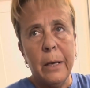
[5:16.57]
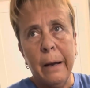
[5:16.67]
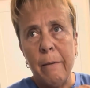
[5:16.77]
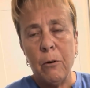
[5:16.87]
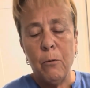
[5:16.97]
Like I
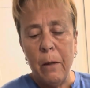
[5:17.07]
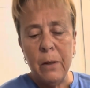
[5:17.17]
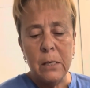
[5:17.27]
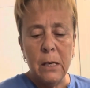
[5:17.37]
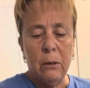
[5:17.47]
have a friend
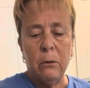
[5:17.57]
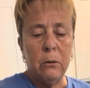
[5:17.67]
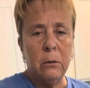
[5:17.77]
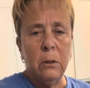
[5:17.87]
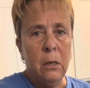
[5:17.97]
that's
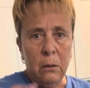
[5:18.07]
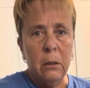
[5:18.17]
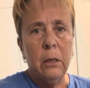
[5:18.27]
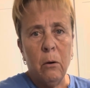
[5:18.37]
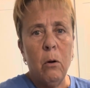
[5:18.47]
single,
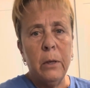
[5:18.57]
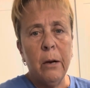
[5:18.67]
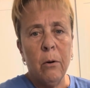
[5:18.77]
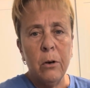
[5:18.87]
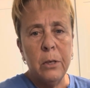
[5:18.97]
you know, only
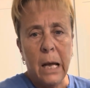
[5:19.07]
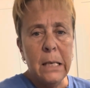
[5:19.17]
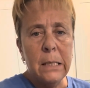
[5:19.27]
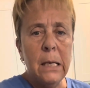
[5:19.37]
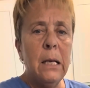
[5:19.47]
her
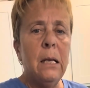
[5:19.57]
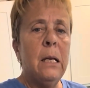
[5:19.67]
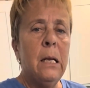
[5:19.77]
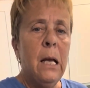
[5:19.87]
does it,